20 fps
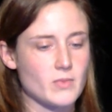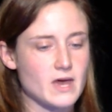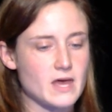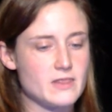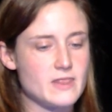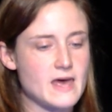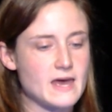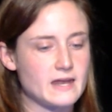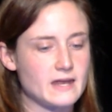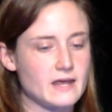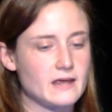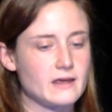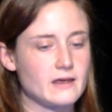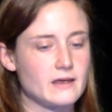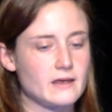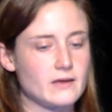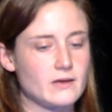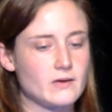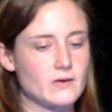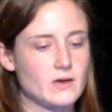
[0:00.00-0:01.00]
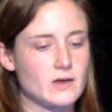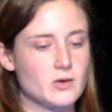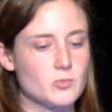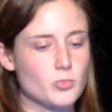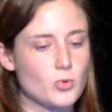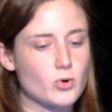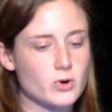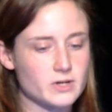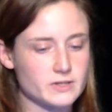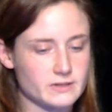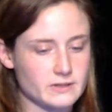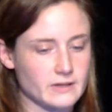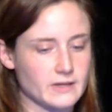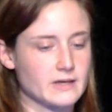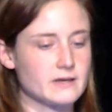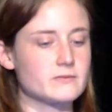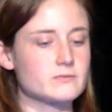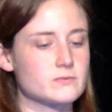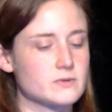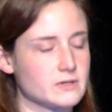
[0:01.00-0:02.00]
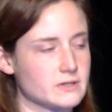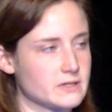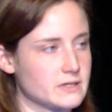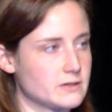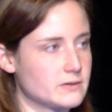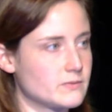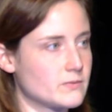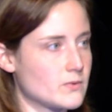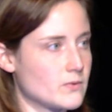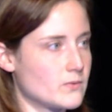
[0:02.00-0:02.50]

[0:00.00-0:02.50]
and then importantly, really,